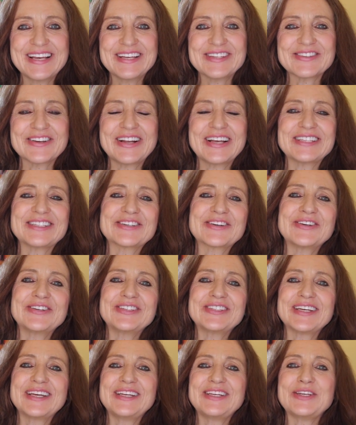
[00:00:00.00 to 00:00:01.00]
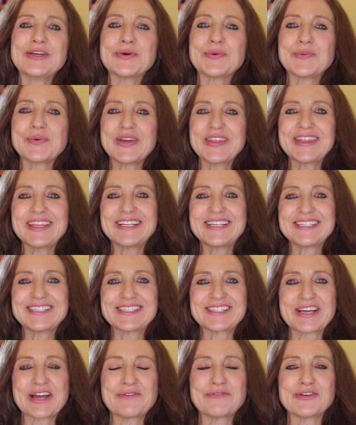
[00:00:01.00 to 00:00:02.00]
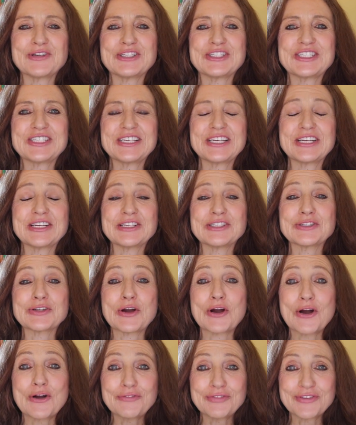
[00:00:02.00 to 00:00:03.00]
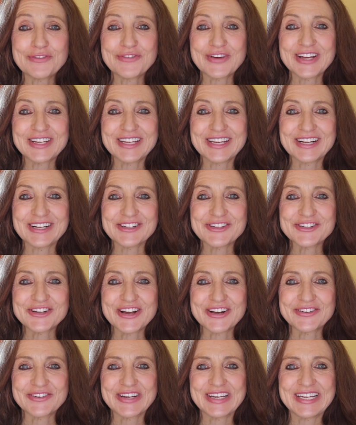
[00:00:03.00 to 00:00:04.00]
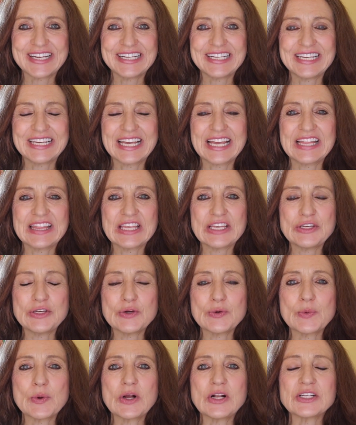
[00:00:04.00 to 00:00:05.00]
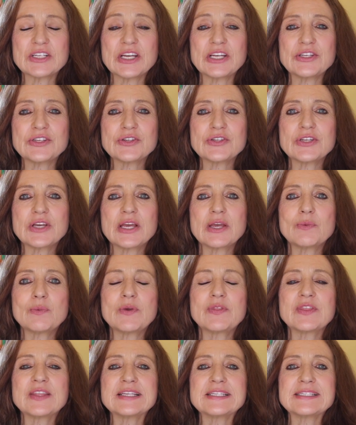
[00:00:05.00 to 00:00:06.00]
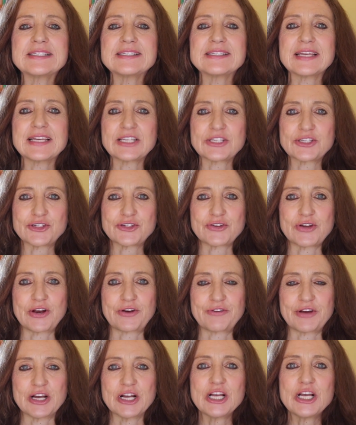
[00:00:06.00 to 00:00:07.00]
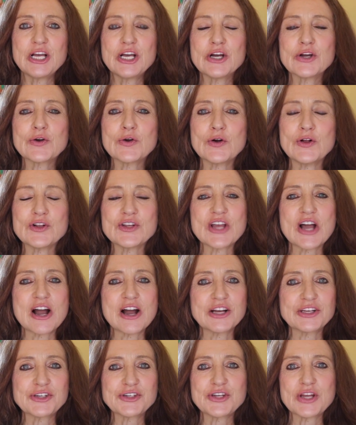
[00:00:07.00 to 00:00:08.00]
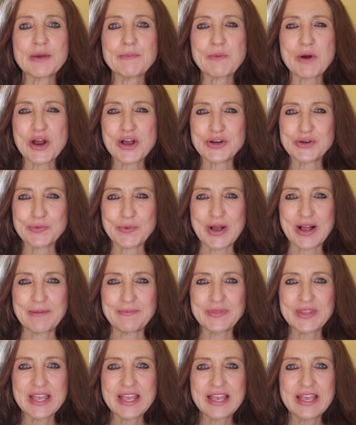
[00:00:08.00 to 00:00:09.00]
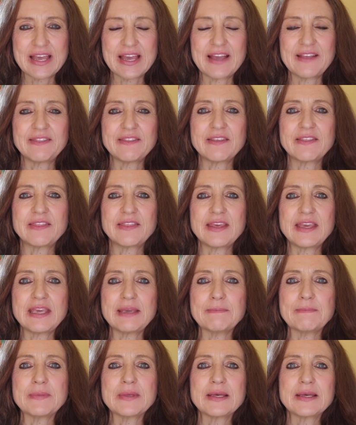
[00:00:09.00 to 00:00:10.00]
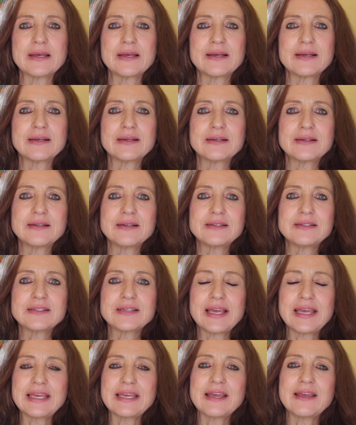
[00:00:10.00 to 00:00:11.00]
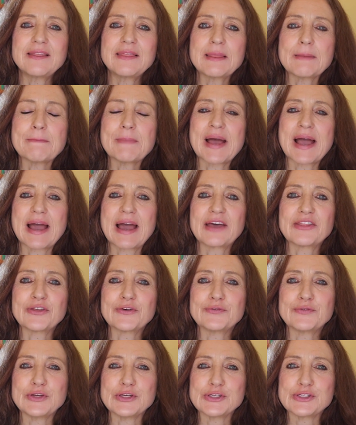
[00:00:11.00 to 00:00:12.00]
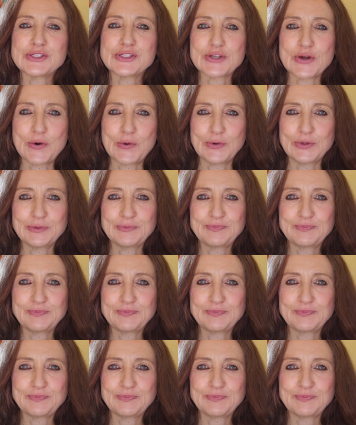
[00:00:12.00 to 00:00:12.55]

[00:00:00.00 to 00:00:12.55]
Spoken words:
So let's continue with the Discovery series of the radical chakra healing in the New World, and today with the Sixth Chakra called AJNA Part 1 and the theme Taking the Path of Your Soul.